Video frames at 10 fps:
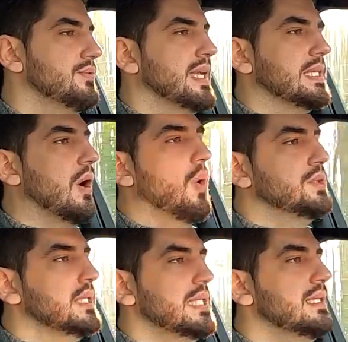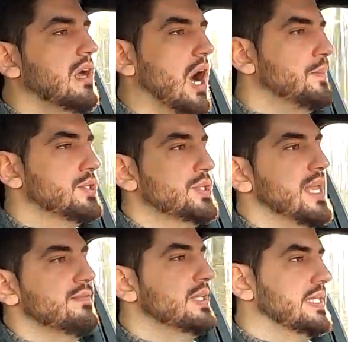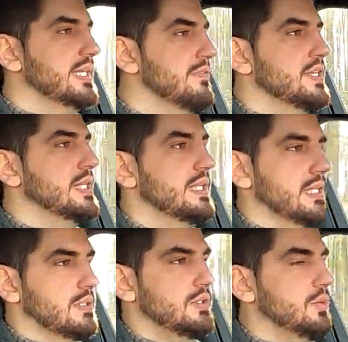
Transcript: If you get all the option, everything, everything, it,